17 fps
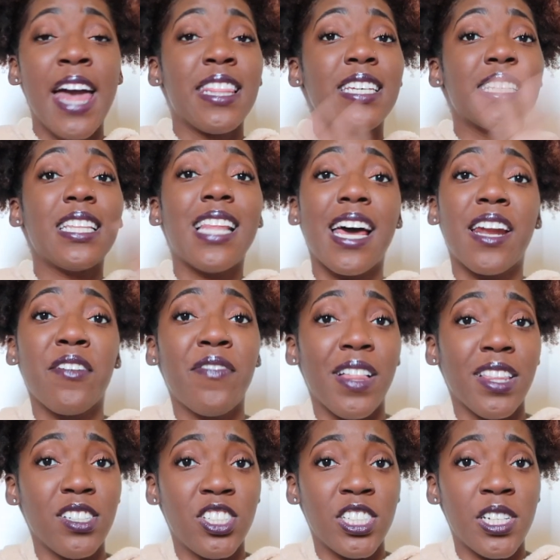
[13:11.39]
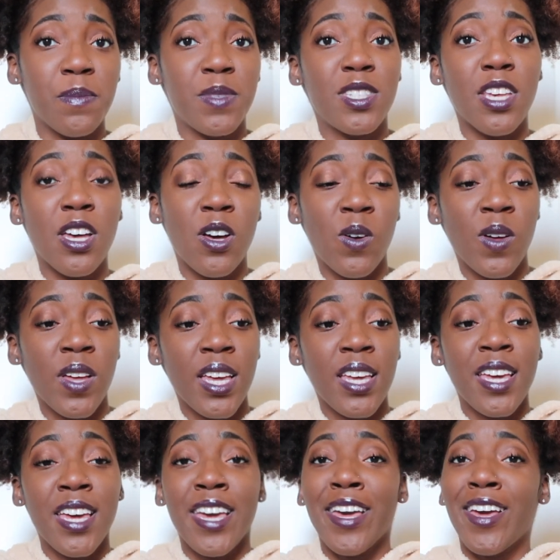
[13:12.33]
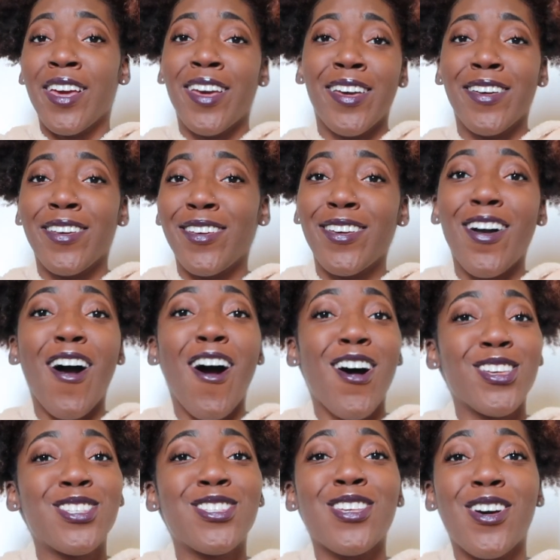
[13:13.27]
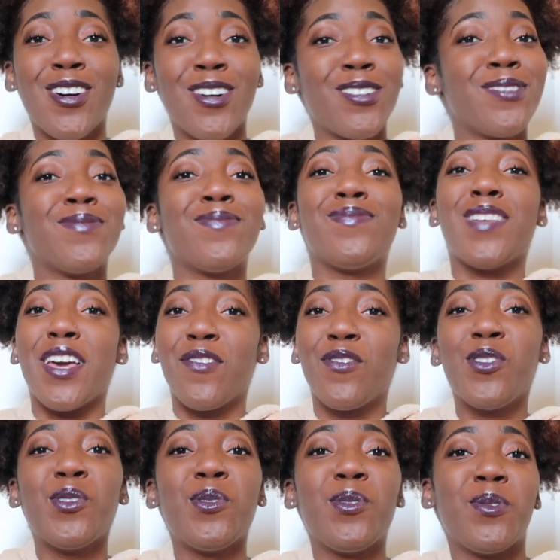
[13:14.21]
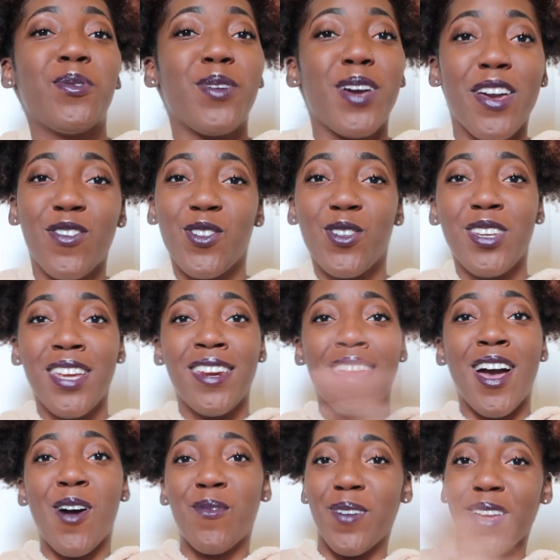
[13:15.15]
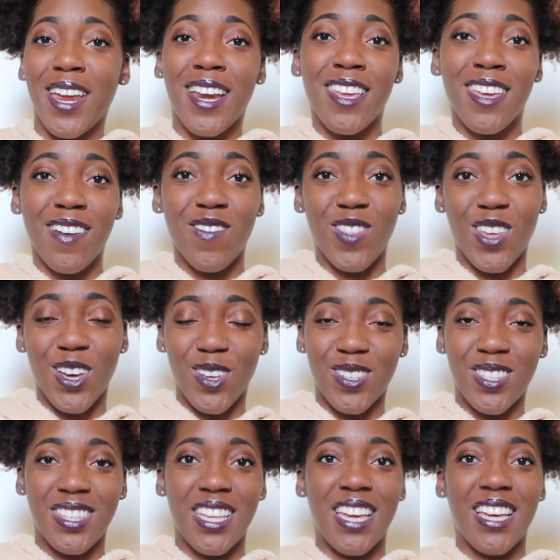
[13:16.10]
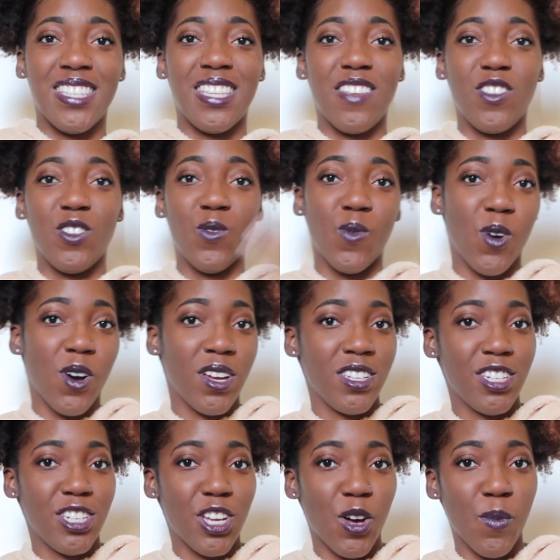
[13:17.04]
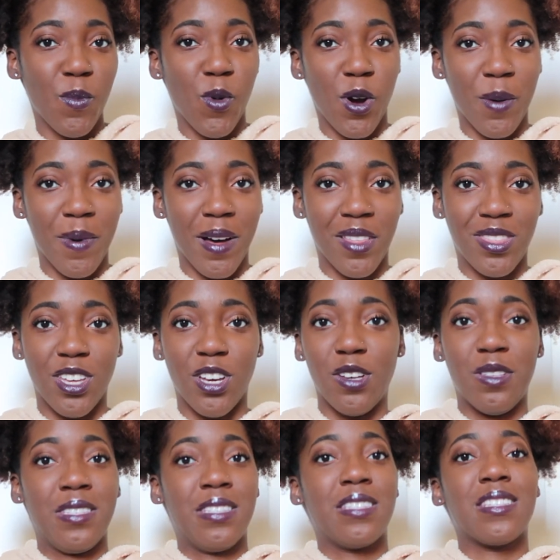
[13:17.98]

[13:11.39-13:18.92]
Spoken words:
There's a lot of fellowships, so also if you need help with any of those things and you want to know more about those,